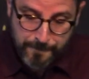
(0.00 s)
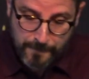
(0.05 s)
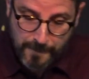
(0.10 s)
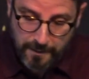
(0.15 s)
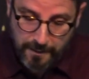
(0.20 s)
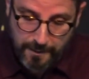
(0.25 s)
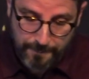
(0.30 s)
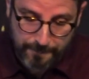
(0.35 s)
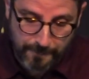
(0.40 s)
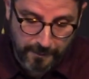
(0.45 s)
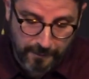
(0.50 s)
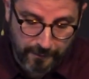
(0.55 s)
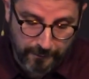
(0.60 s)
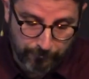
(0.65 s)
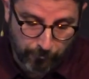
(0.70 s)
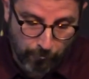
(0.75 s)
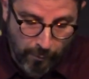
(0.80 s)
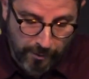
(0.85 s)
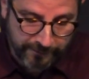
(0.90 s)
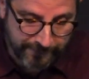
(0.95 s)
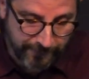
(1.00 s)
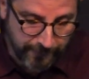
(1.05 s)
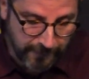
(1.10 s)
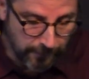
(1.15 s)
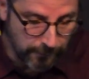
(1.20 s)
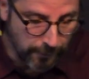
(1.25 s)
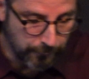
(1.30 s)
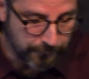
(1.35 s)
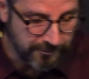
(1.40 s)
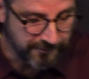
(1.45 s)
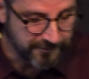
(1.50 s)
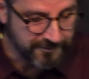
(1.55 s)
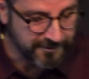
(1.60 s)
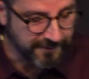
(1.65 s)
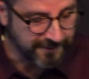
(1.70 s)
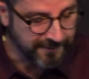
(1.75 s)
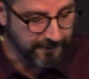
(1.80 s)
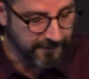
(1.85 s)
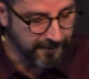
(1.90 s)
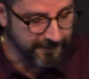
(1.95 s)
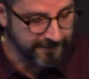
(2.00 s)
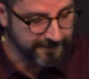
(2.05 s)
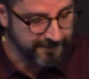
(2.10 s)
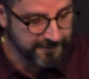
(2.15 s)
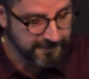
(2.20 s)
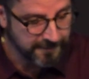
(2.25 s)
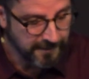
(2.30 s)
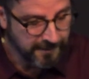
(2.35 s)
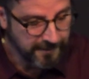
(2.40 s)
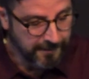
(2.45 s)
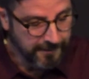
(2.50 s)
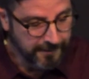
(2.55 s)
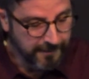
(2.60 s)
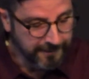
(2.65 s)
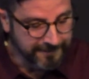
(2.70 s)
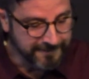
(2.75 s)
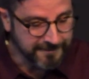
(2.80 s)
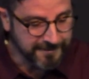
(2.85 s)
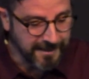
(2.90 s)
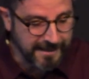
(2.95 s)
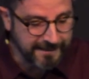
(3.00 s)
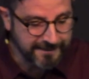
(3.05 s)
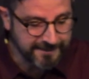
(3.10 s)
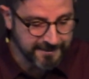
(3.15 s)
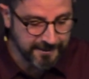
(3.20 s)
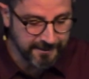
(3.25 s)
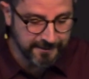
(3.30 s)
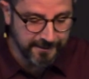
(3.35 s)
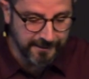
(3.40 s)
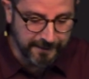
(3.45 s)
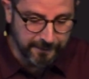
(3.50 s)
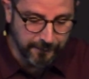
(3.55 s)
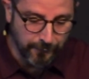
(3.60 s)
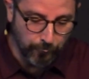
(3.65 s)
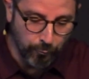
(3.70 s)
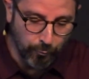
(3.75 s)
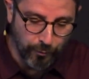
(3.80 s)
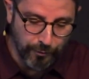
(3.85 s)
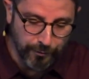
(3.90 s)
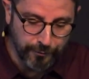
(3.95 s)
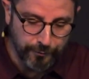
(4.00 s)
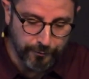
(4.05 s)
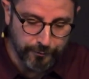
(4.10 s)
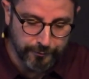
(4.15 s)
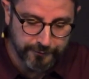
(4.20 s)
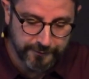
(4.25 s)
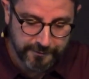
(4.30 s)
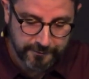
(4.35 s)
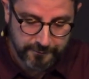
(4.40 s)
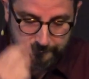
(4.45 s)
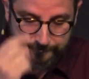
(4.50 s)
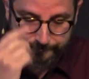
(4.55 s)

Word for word: Um, uh, one theologian says this Satan in the world